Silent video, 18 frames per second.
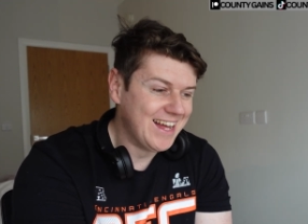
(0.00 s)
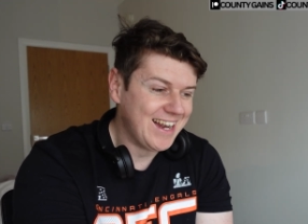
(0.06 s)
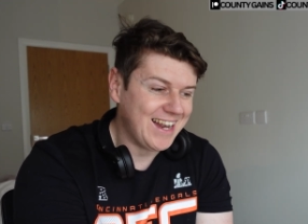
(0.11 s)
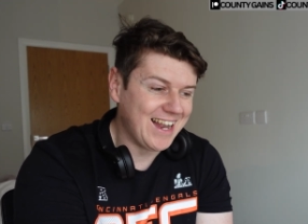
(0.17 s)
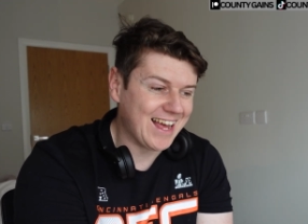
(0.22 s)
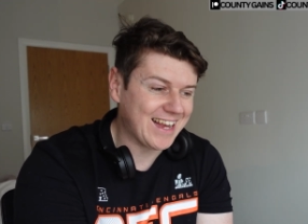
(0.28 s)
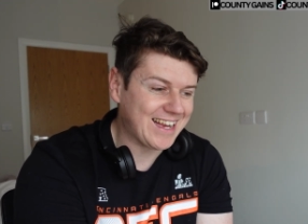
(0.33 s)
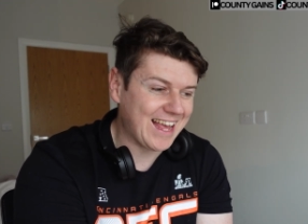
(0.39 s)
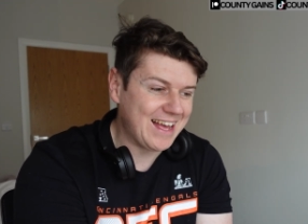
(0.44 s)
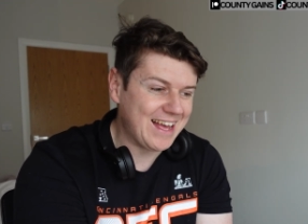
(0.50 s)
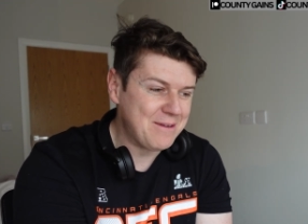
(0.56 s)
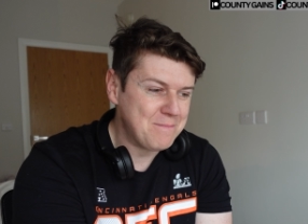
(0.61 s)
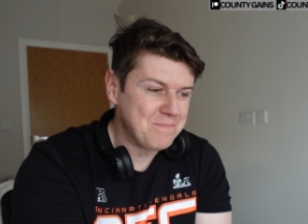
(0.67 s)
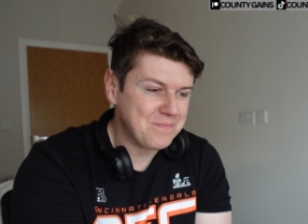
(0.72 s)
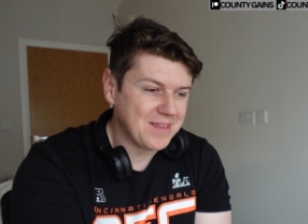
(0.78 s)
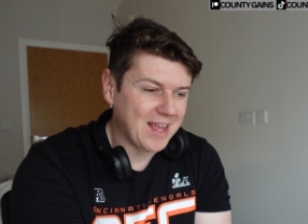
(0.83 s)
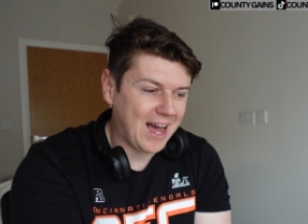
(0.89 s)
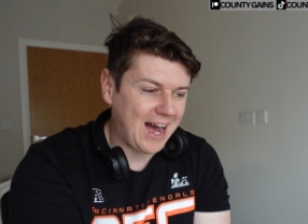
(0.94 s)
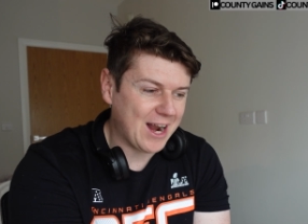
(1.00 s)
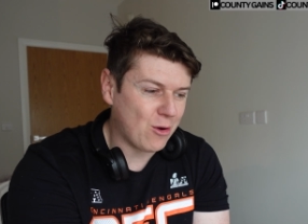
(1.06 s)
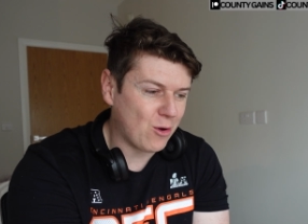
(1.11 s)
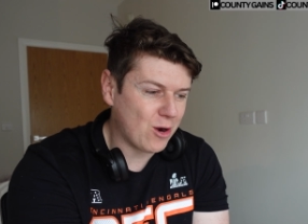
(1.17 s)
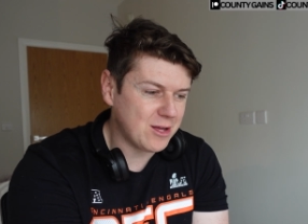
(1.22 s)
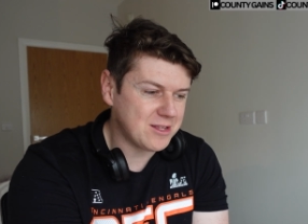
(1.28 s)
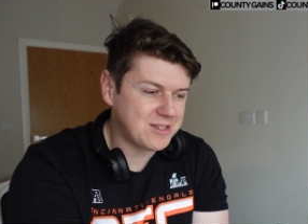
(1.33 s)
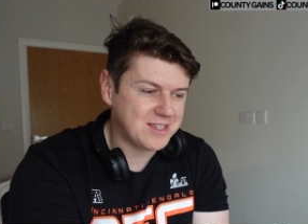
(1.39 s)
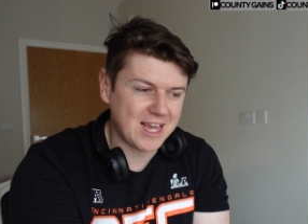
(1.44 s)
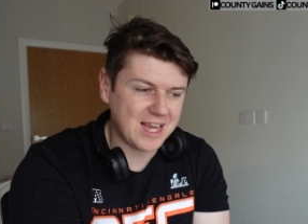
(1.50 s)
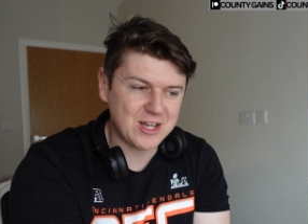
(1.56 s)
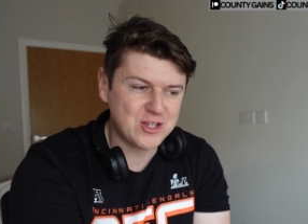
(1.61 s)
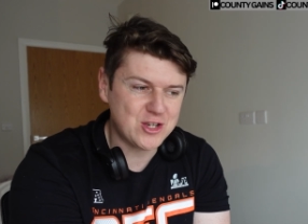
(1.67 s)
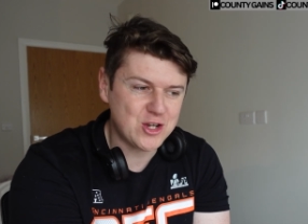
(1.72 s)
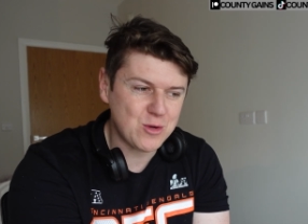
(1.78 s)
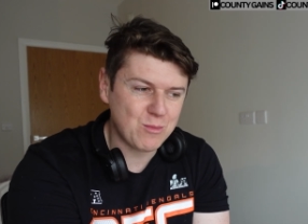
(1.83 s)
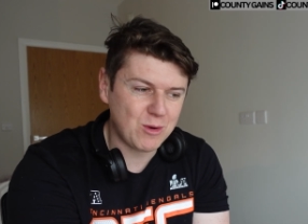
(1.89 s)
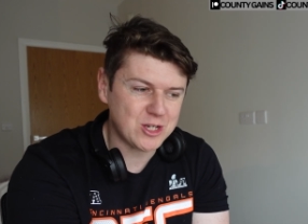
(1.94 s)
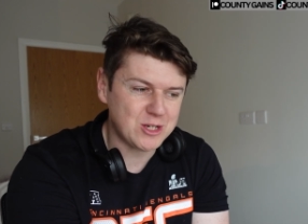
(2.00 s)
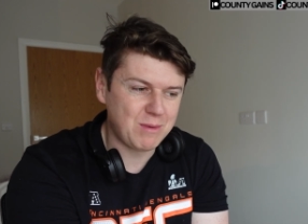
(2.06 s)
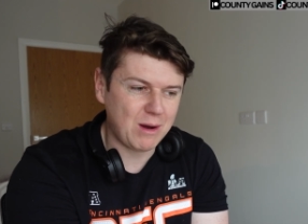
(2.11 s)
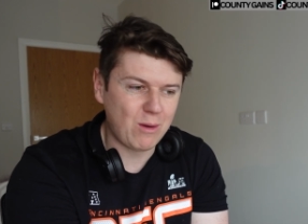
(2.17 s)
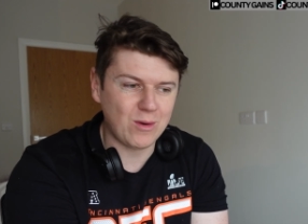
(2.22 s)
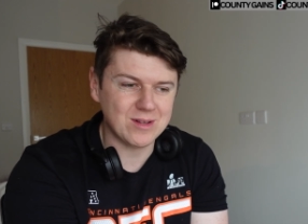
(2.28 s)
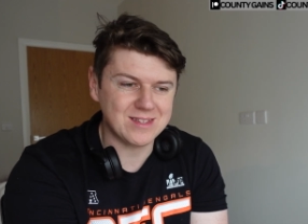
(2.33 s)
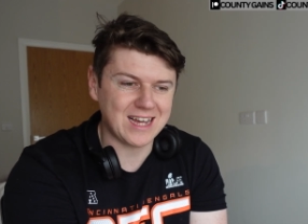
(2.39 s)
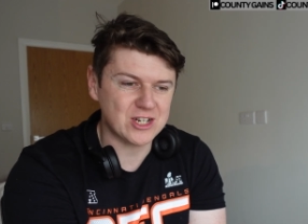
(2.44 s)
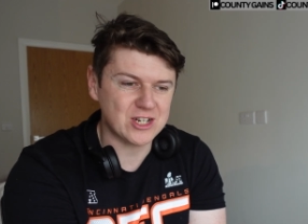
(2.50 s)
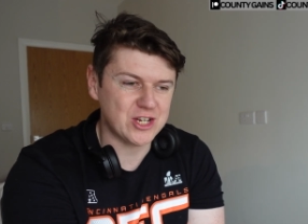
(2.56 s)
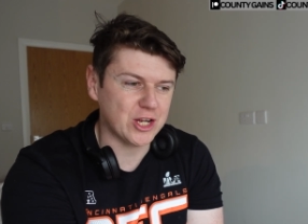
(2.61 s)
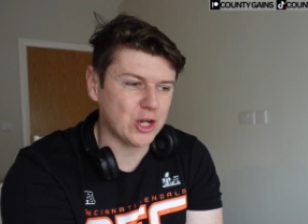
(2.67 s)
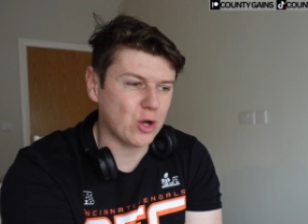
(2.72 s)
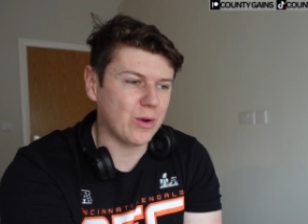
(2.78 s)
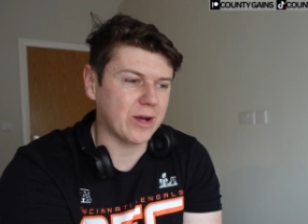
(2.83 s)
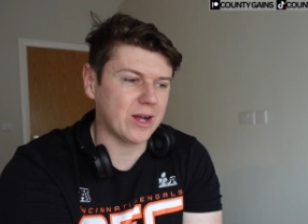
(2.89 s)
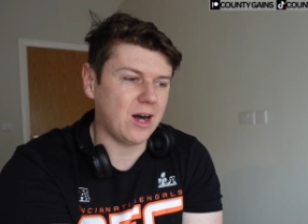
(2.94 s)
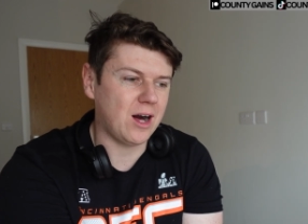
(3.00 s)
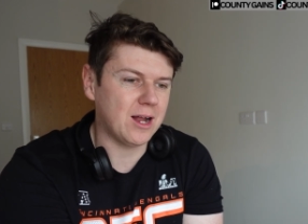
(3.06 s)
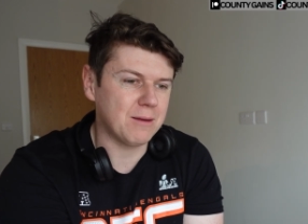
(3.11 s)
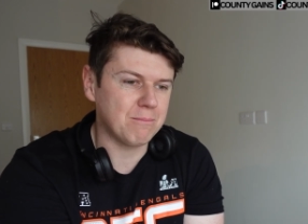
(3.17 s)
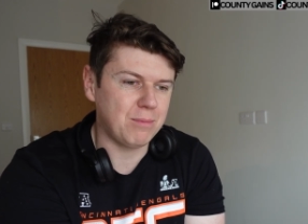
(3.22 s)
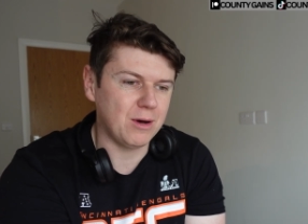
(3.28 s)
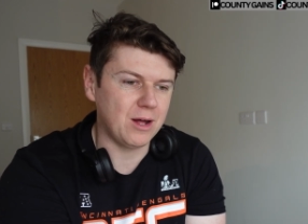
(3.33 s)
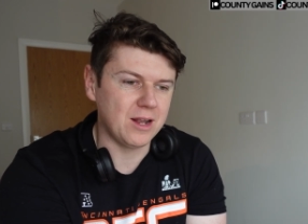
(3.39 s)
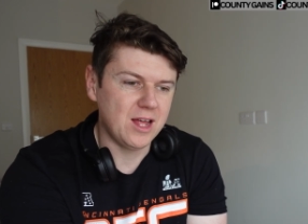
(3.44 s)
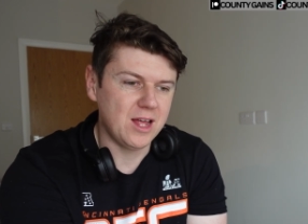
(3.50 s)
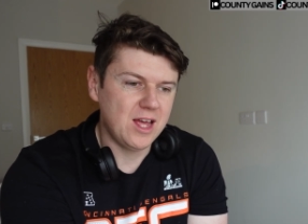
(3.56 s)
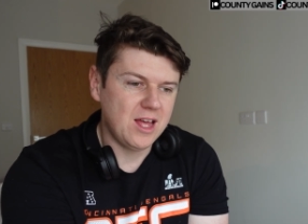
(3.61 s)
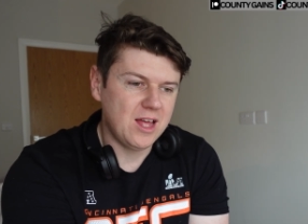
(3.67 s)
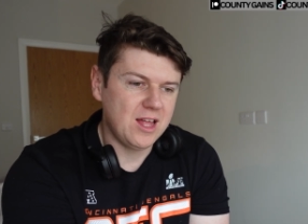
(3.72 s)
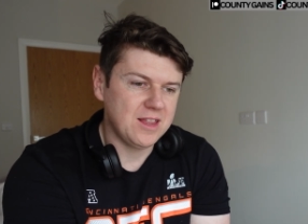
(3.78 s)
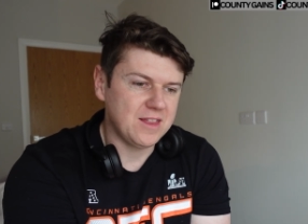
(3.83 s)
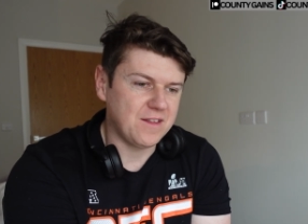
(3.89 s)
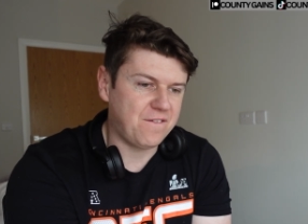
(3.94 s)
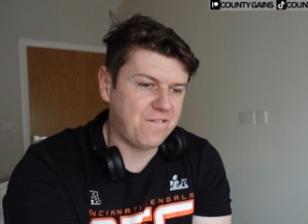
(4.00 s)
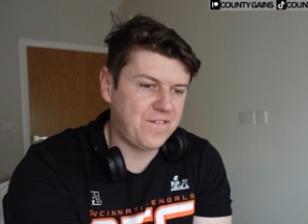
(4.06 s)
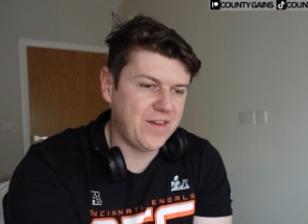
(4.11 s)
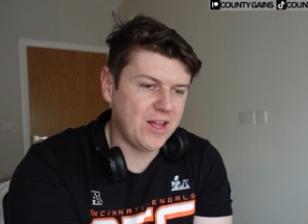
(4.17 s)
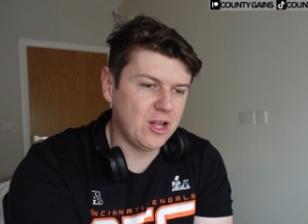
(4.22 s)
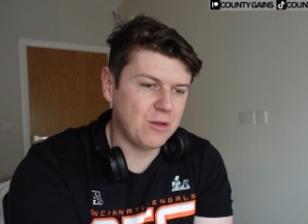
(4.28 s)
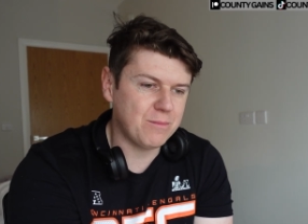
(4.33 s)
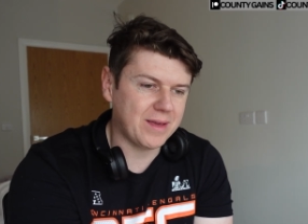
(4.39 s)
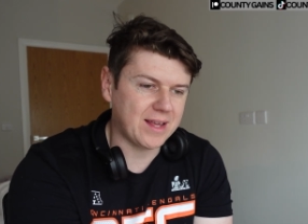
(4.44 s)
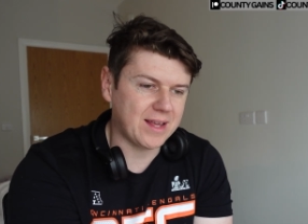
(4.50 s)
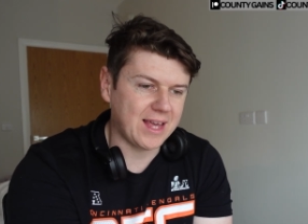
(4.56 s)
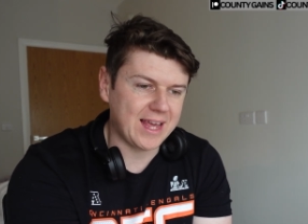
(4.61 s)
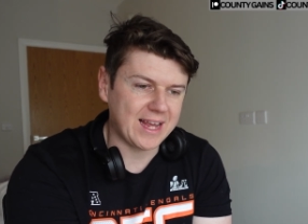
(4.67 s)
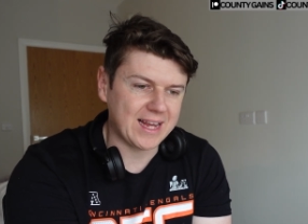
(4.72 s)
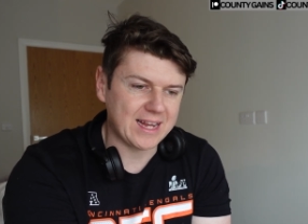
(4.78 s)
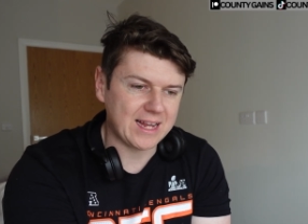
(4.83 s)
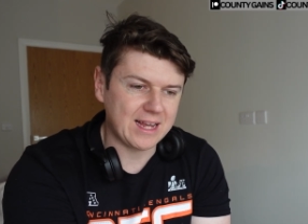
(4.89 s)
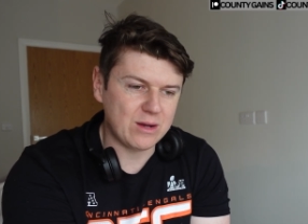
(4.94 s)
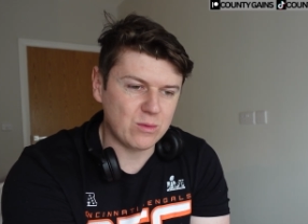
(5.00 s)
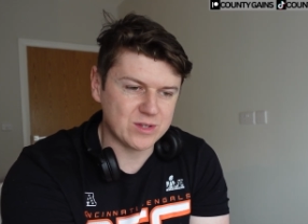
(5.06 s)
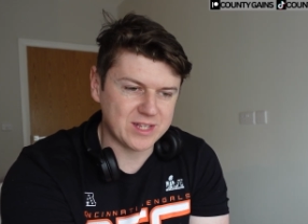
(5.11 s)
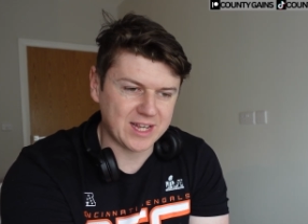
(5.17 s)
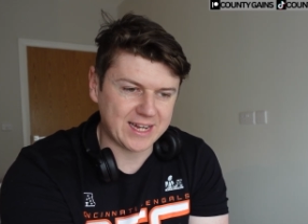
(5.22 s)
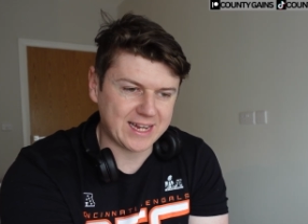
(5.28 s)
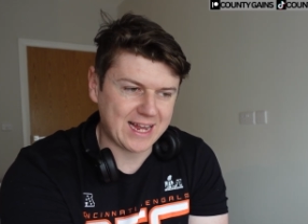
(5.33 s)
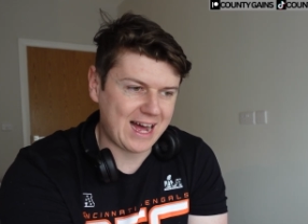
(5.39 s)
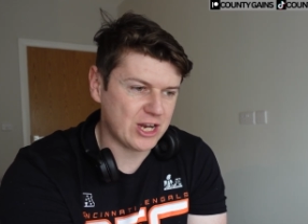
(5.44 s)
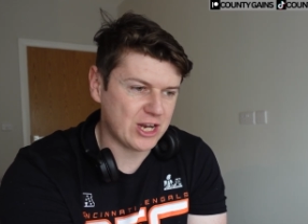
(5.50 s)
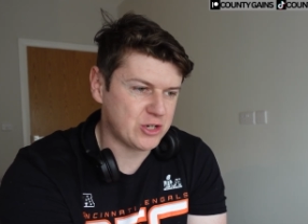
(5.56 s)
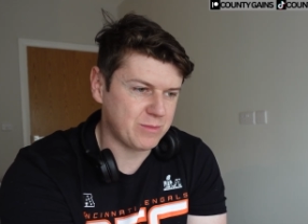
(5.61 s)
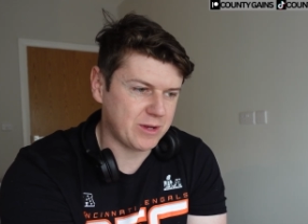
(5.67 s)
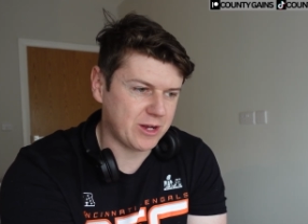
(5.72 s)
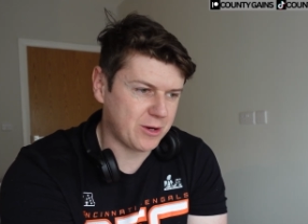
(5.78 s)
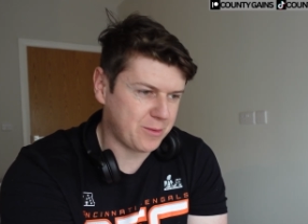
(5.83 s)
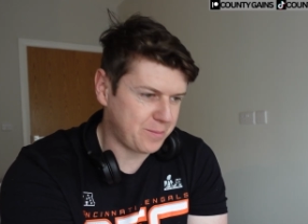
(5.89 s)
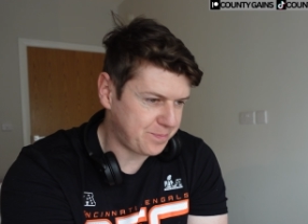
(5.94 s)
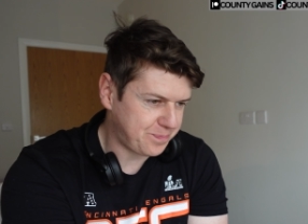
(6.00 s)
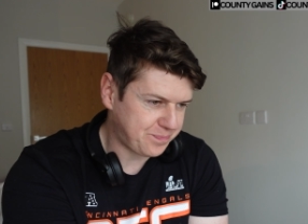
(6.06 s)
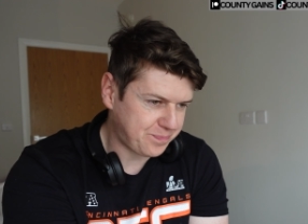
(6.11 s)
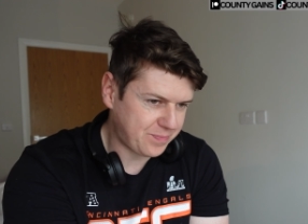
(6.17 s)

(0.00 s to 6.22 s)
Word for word: Like I don't want to say too much about what's actually going on, but the filming in, was in Kashmir,